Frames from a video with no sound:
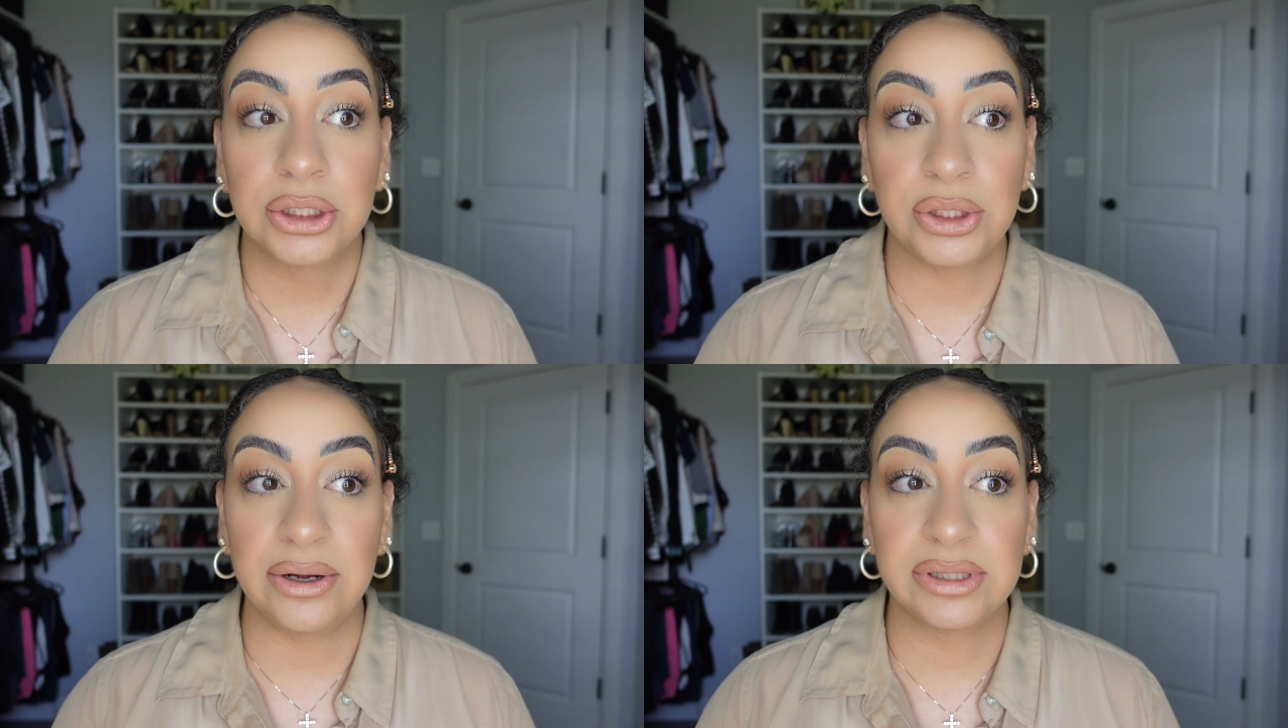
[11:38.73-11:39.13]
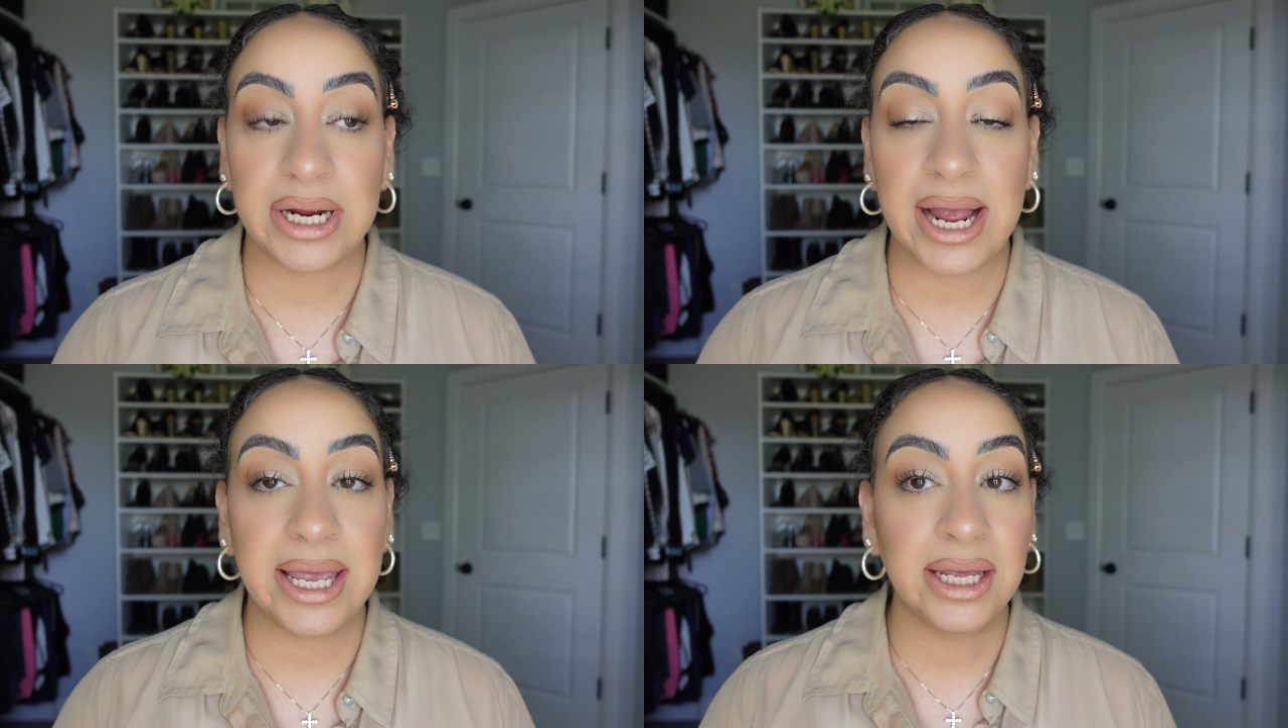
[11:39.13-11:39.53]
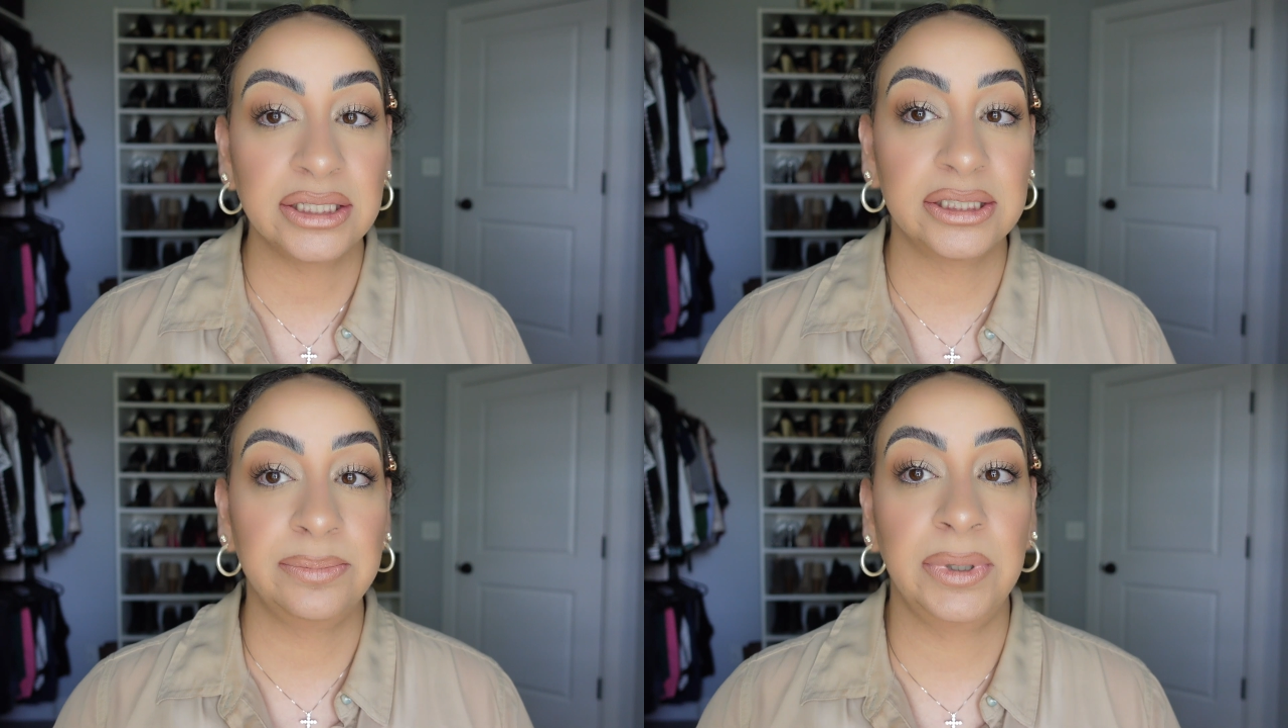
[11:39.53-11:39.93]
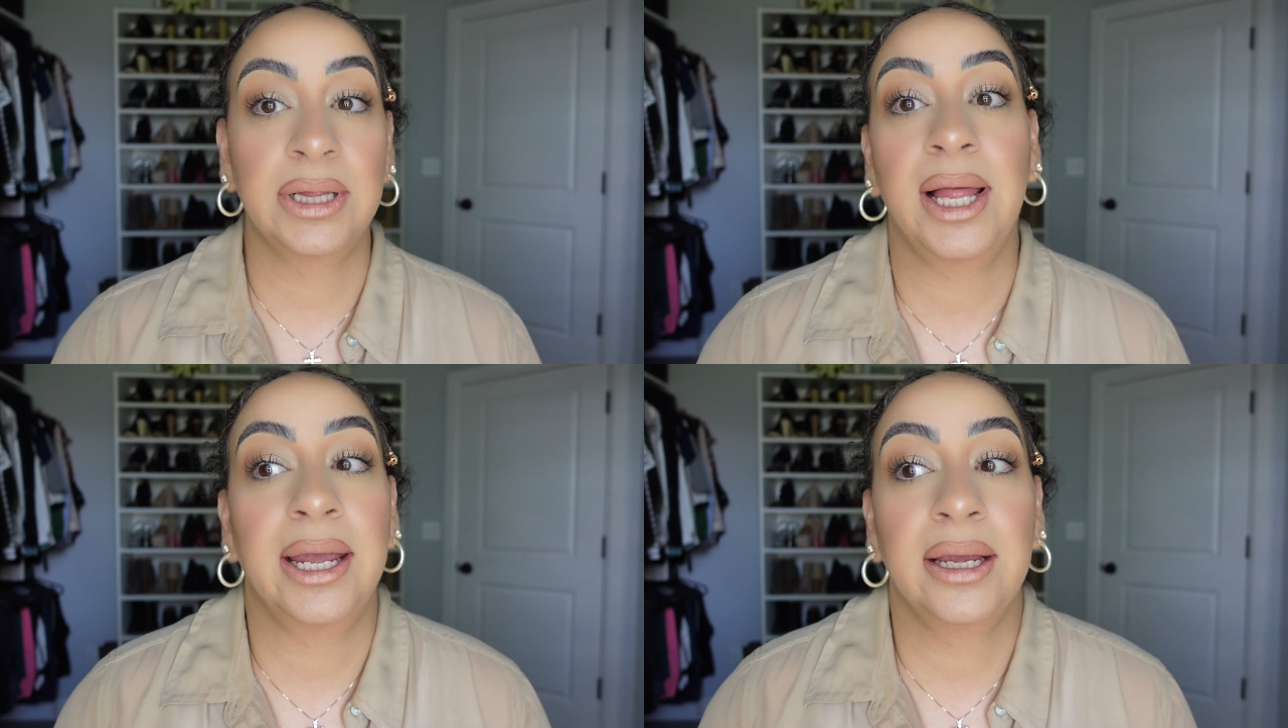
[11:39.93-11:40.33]
So I was like, I can't just be
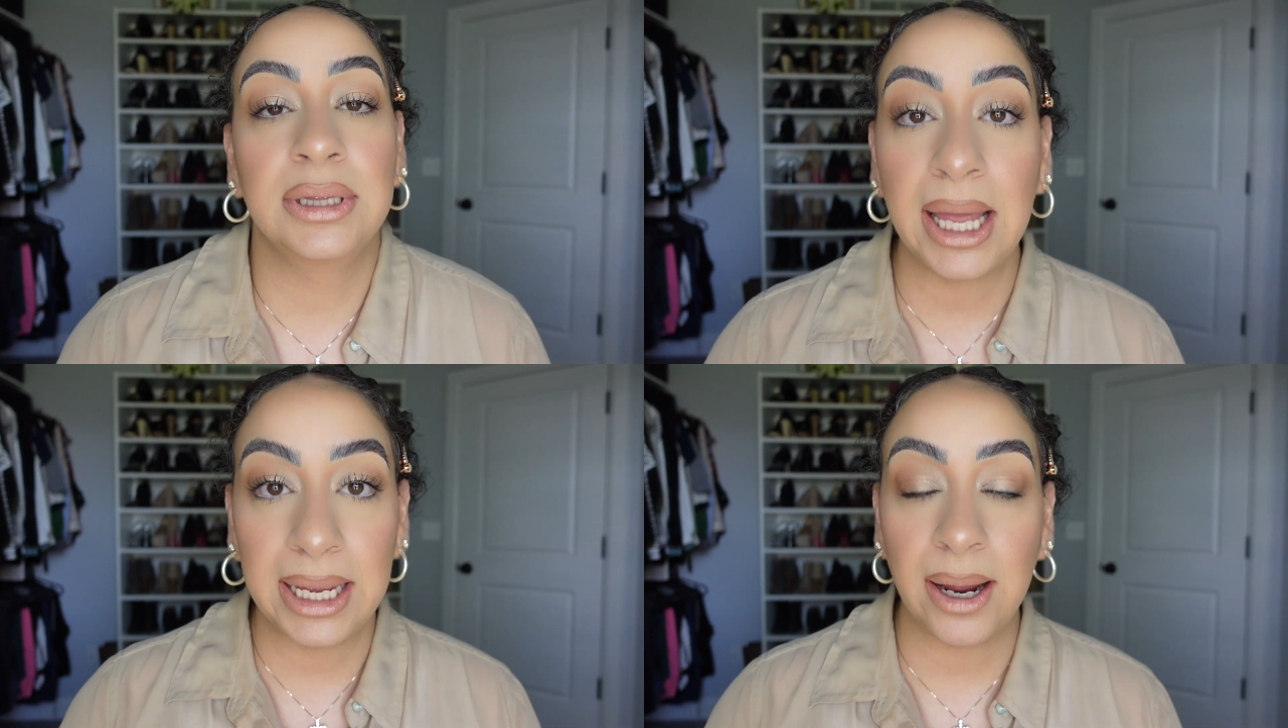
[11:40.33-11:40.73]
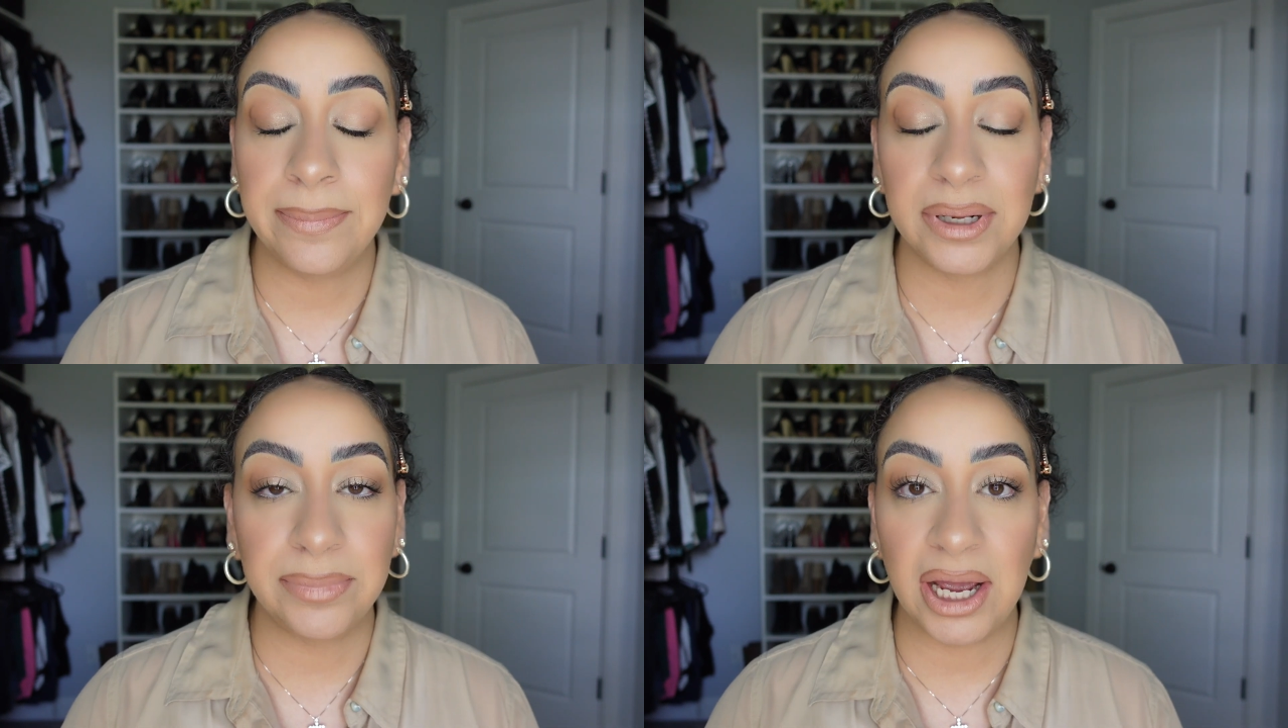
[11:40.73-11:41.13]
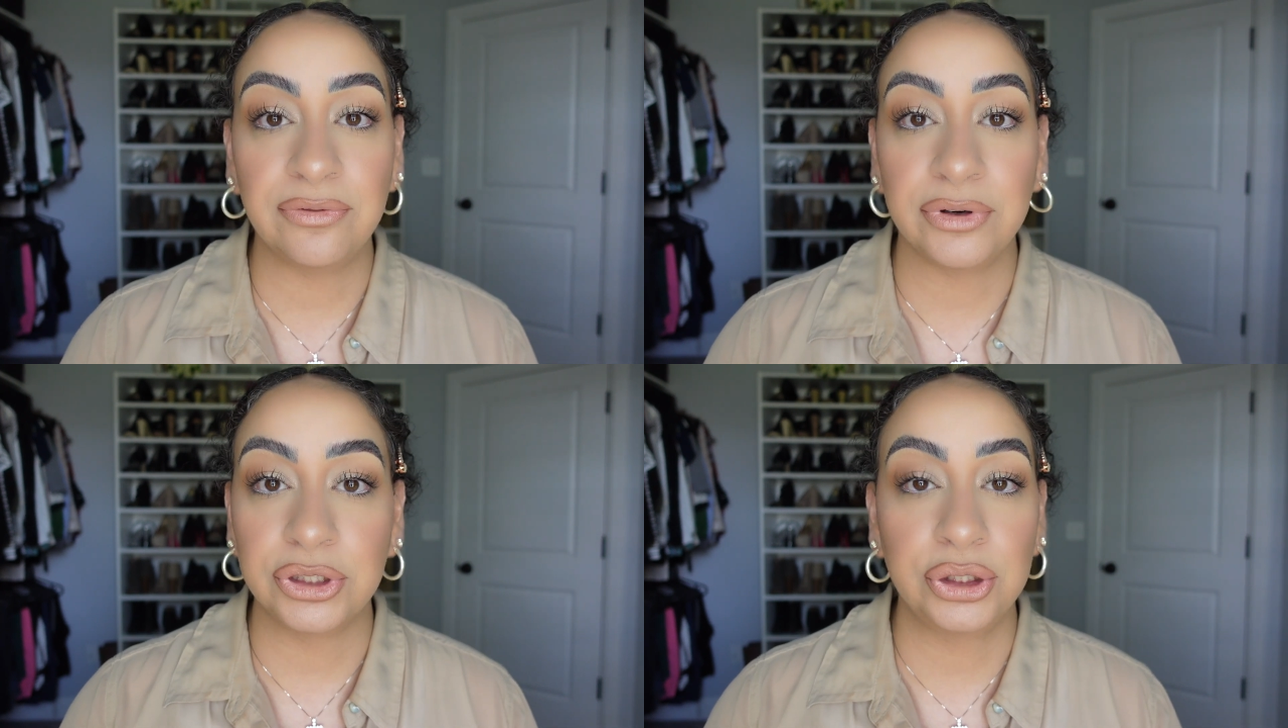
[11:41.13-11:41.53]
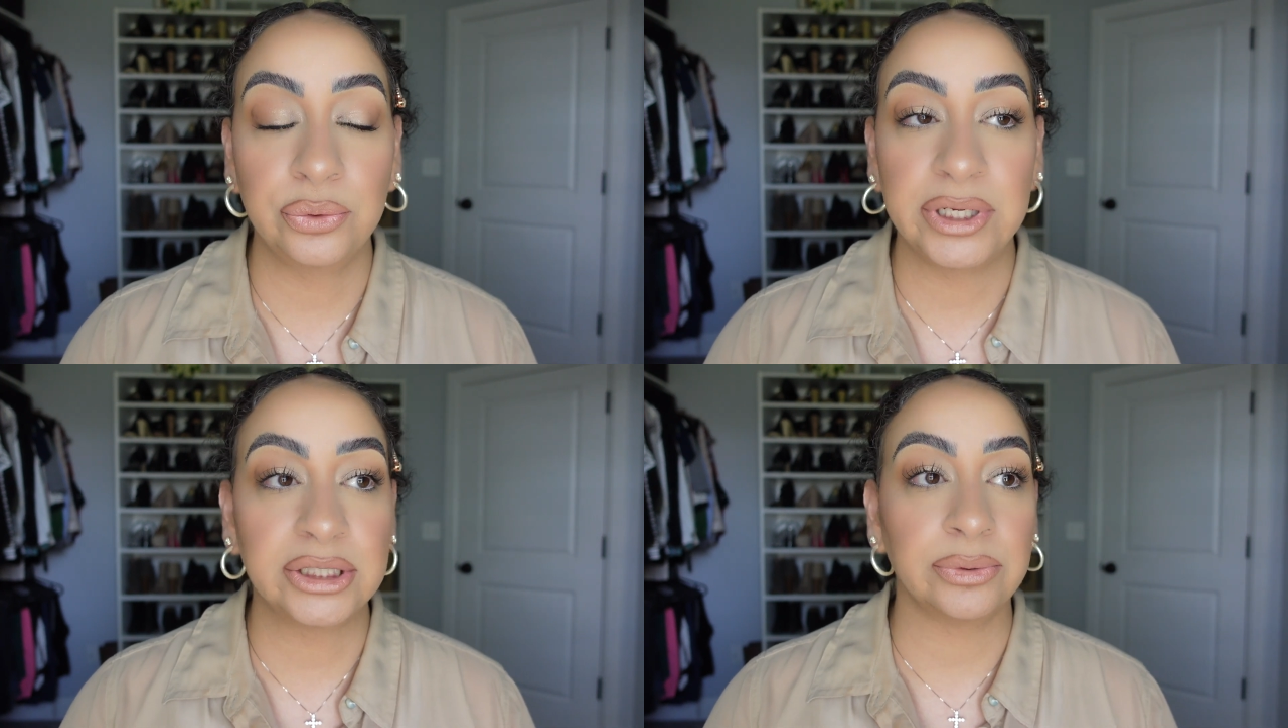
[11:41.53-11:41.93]
like laid up in bed for 2
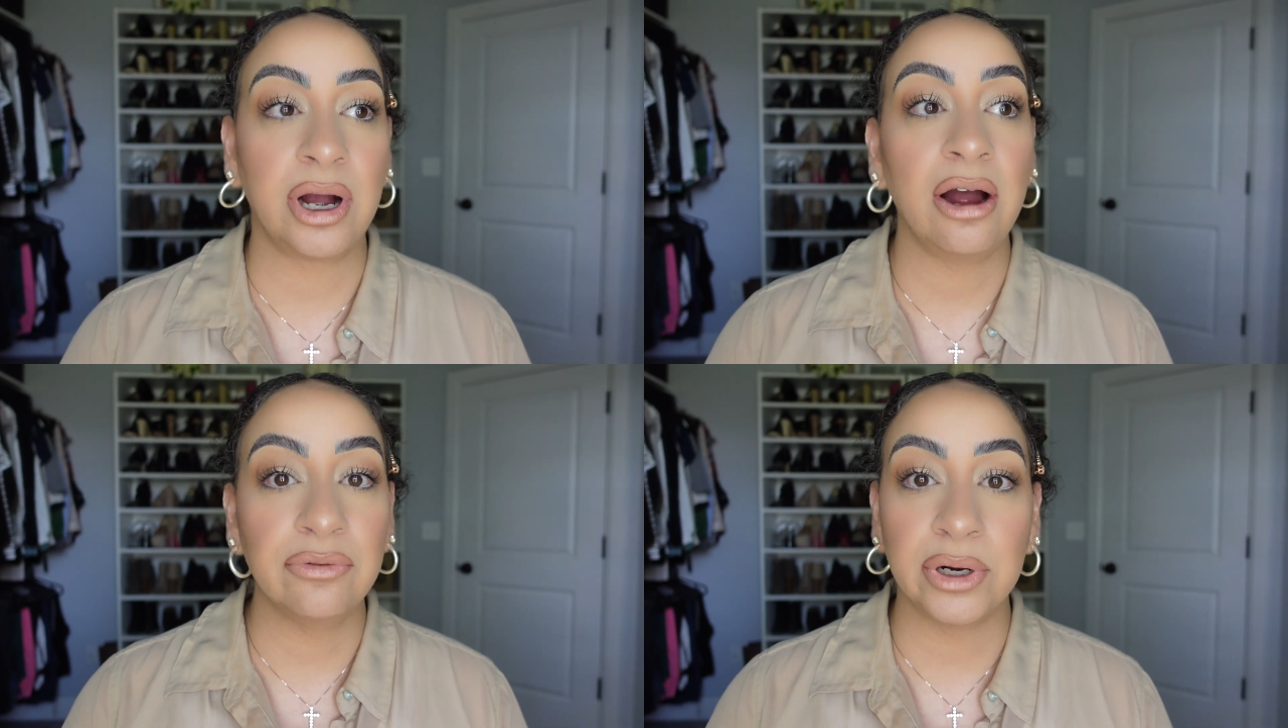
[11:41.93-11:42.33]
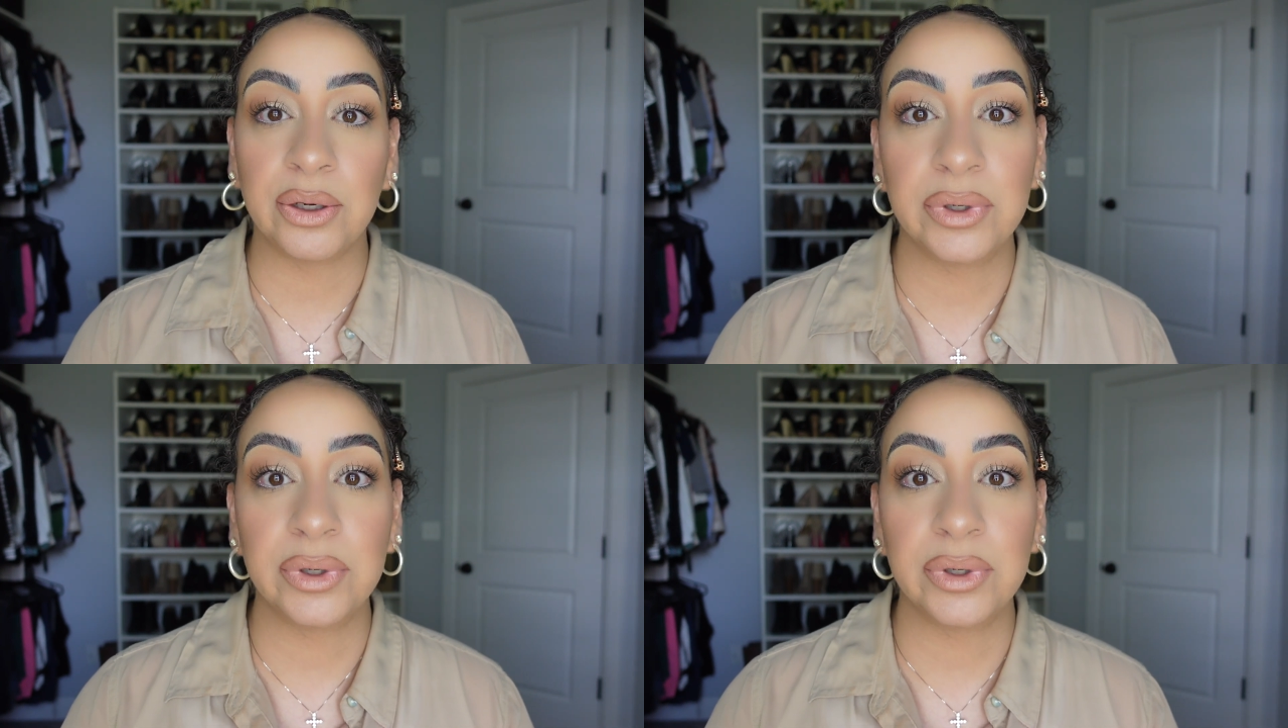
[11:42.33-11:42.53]
weeks recovering.